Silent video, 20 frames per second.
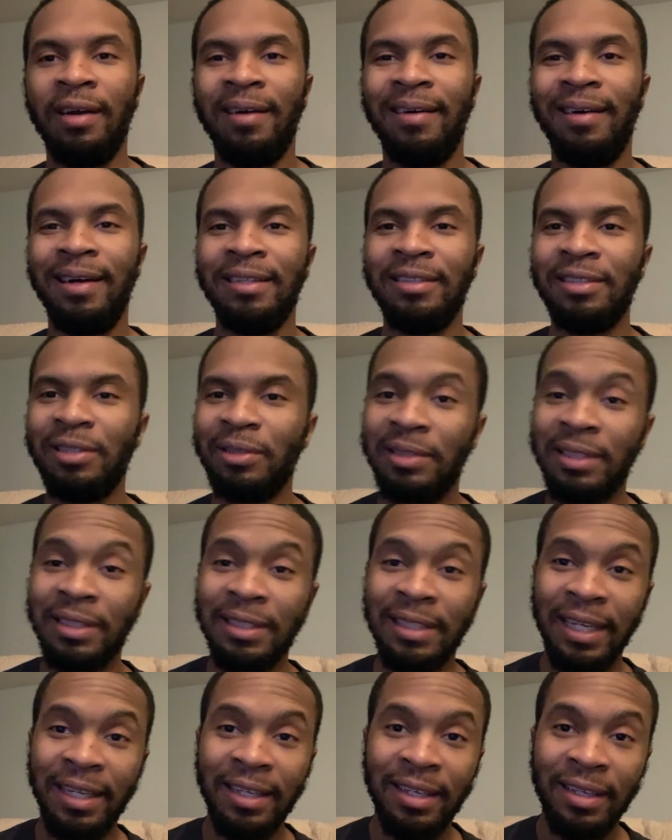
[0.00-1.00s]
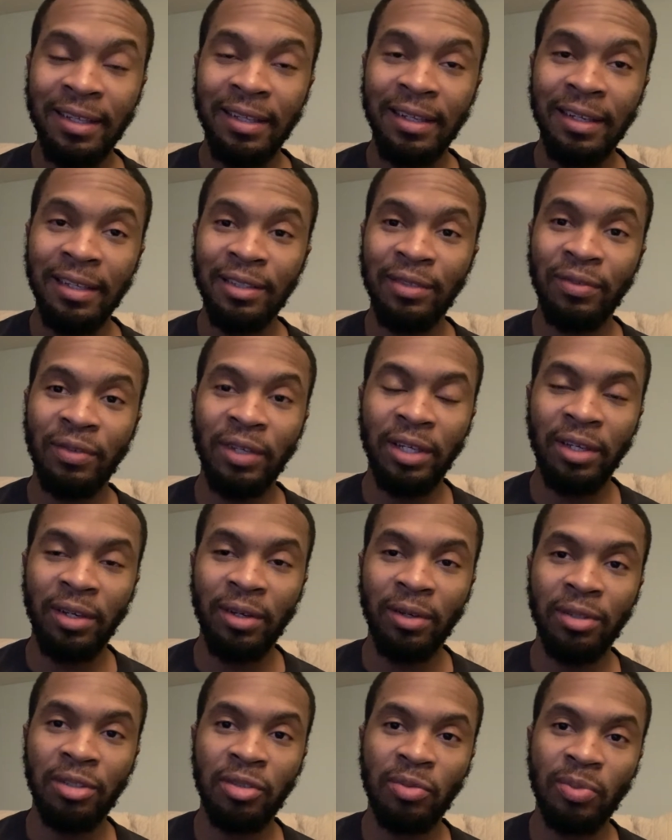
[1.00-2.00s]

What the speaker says: All right, so today, this video is